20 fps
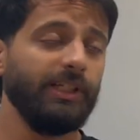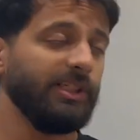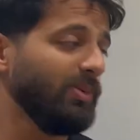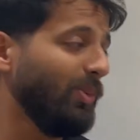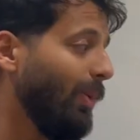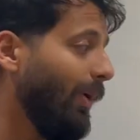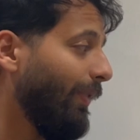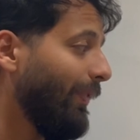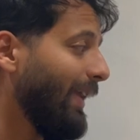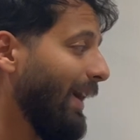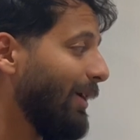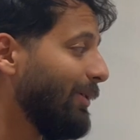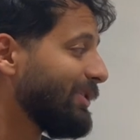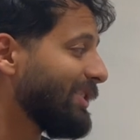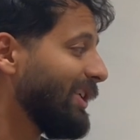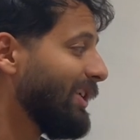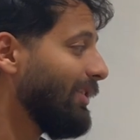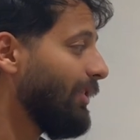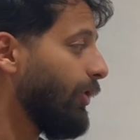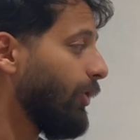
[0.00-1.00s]

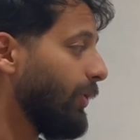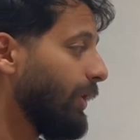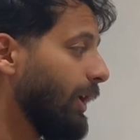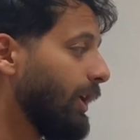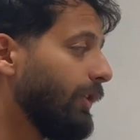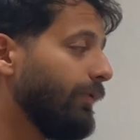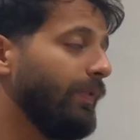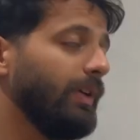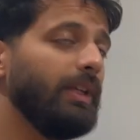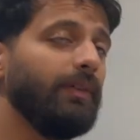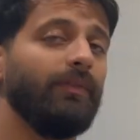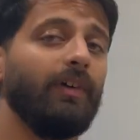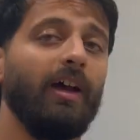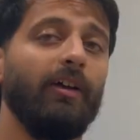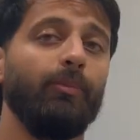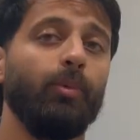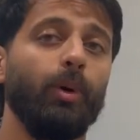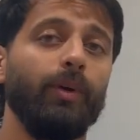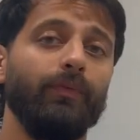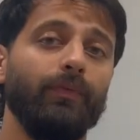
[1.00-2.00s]

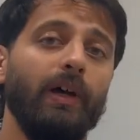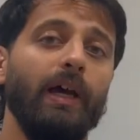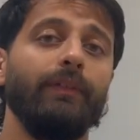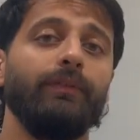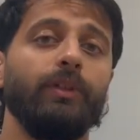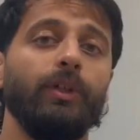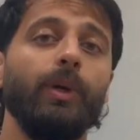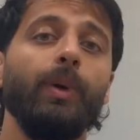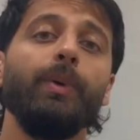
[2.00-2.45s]
1,355.52,